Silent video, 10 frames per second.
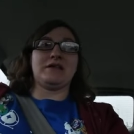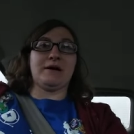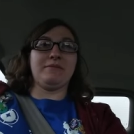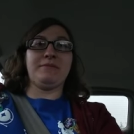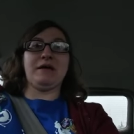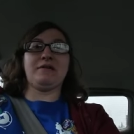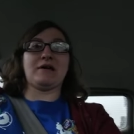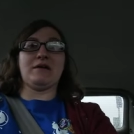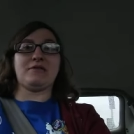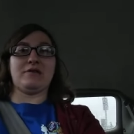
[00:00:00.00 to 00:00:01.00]
some video
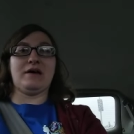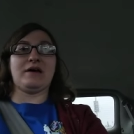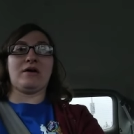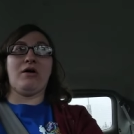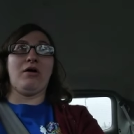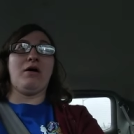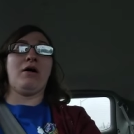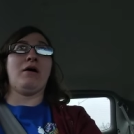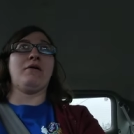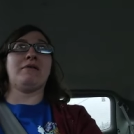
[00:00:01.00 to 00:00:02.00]
games are like
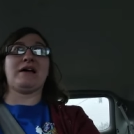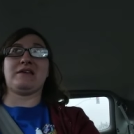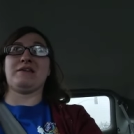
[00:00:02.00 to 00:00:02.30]
oh like